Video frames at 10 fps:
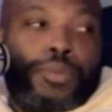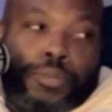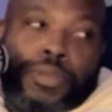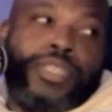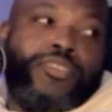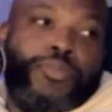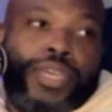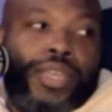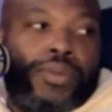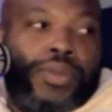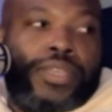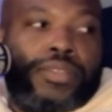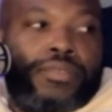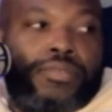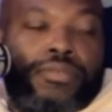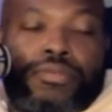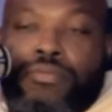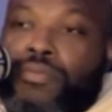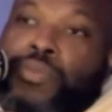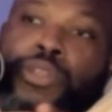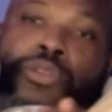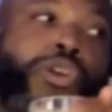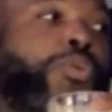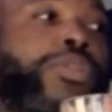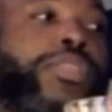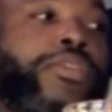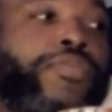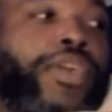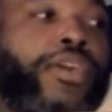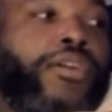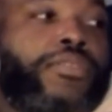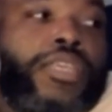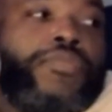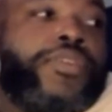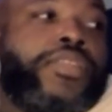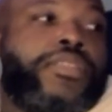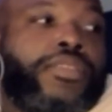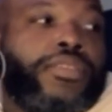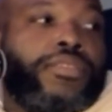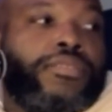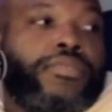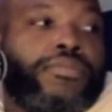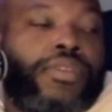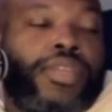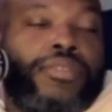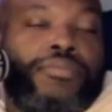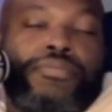talking about the FBI raid. We don't know what they found, if anything, right?